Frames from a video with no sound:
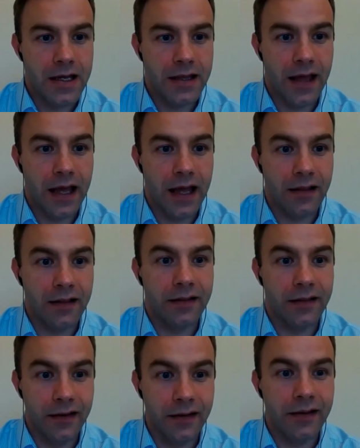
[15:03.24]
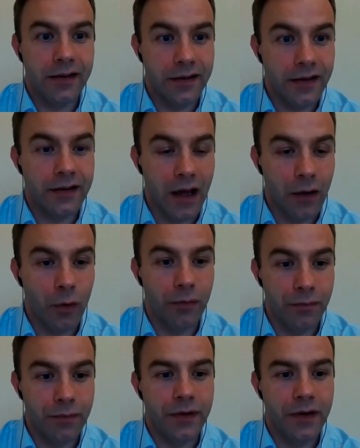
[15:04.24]
then that
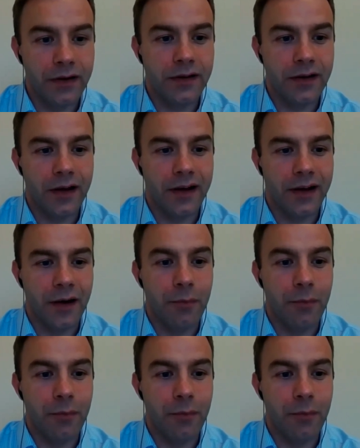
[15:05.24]
will kind